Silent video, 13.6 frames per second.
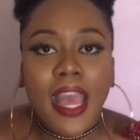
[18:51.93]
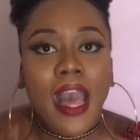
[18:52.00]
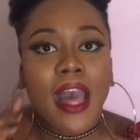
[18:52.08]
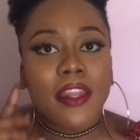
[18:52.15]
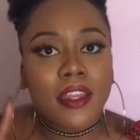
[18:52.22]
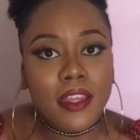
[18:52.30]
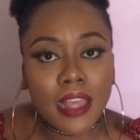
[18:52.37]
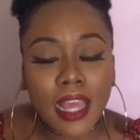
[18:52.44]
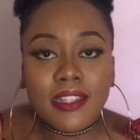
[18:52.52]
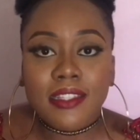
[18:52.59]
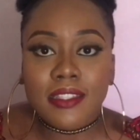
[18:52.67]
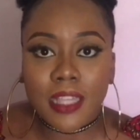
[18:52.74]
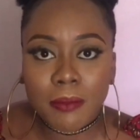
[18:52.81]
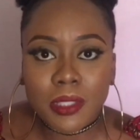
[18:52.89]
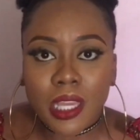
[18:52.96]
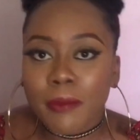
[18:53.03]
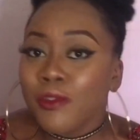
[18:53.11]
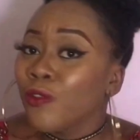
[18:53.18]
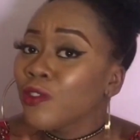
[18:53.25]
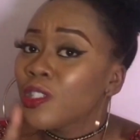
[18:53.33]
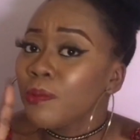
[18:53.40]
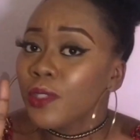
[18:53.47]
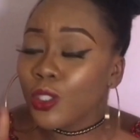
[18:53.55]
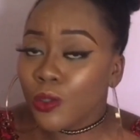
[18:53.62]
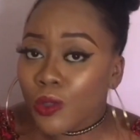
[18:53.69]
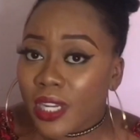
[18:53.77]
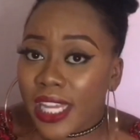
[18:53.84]
At the same time, you don't want to be
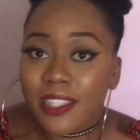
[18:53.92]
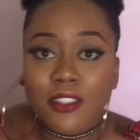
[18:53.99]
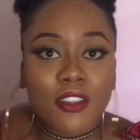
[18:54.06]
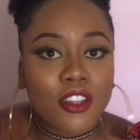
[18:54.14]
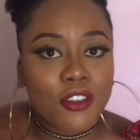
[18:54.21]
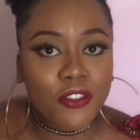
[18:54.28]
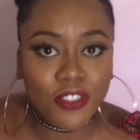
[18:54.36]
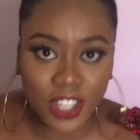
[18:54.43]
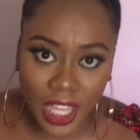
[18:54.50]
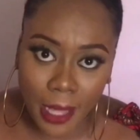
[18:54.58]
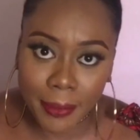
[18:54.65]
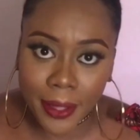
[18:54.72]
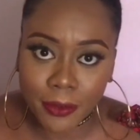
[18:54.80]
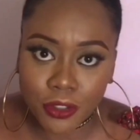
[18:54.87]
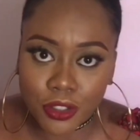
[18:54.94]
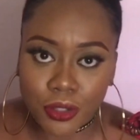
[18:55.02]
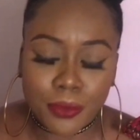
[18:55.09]
too late so they don't forget about you.